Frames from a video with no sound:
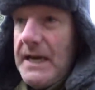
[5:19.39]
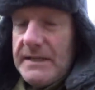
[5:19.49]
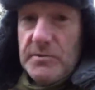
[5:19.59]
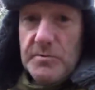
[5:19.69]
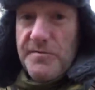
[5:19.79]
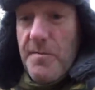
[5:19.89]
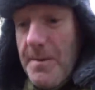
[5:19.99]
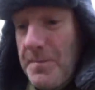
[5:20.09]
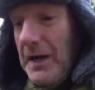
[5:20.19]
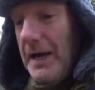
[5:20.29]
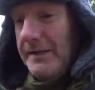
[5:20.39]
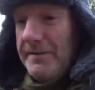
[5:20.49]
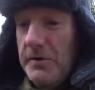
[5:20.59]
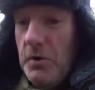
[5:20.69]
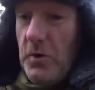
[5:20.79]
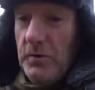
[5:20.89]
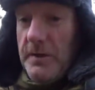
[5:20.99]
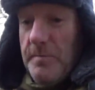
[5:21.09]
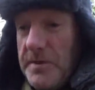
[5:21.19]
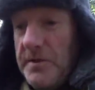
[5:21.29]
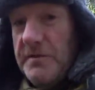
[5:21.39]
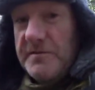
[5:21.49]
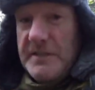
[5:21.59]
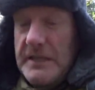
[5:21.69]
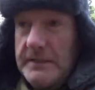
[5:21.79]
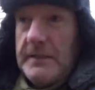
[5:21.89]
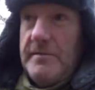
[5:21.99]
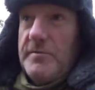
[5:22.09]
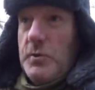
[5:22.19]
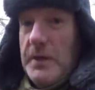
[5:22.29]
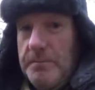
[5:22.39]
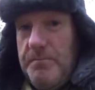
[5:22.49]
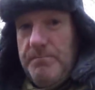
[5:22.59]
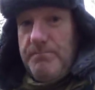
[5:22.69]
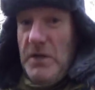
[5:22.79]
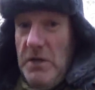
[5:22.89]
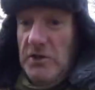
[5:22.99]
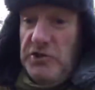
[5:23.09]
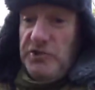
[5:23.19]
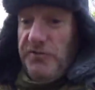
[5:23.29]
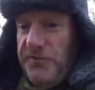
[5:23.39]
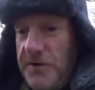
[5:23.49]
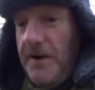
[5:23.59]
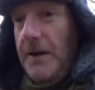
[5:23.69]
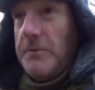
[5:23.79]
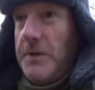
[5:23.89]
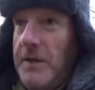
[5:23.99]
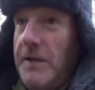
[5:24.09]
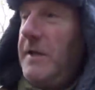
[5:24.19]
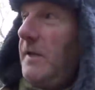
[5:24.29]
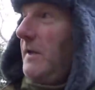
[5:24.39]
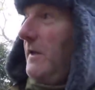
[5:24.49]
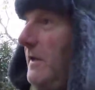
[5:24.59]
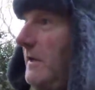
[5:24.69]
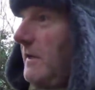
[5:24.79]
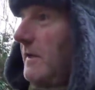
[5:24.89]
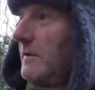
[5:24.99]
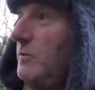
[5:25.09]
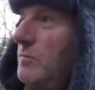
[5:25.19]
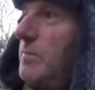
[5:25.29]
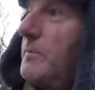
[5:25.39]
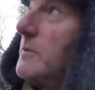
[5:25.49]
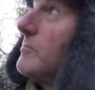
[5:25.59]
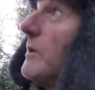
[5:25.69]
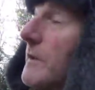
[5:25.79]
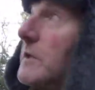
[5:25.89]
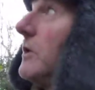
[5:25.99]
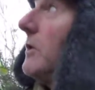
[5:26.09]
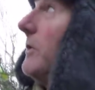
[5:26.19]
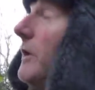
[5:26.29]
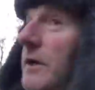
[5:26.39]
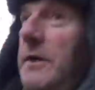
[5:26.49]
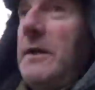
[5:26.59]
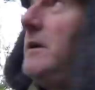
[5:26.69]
Yeah, so much for my plan. I thought, oh, there'll be the other side, I'll have a quick shifty round, and who comes round the corner